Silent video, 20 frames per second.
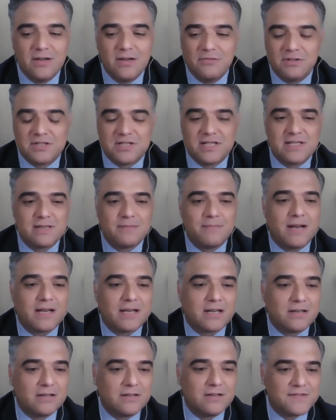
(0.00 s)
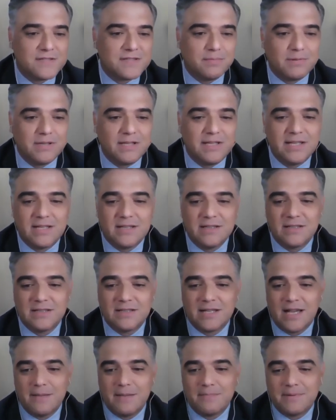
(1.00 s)
which is a marker of subclinical
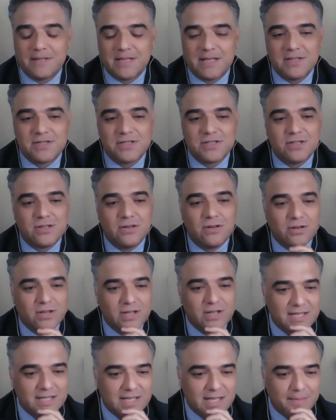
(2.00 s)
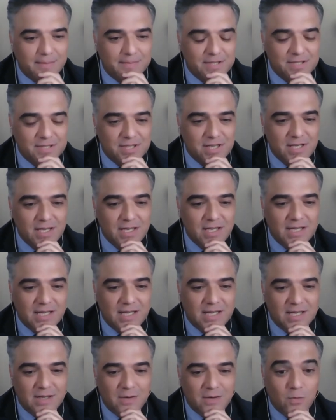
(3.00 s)
and hypertension organ damage,
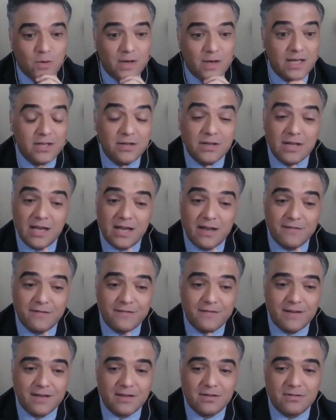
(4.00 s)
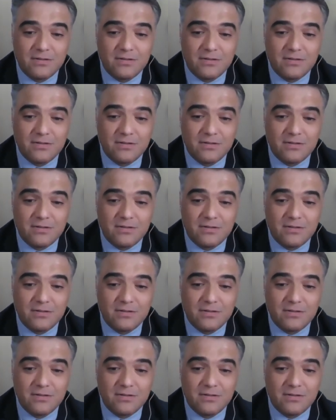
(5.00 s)
where you have a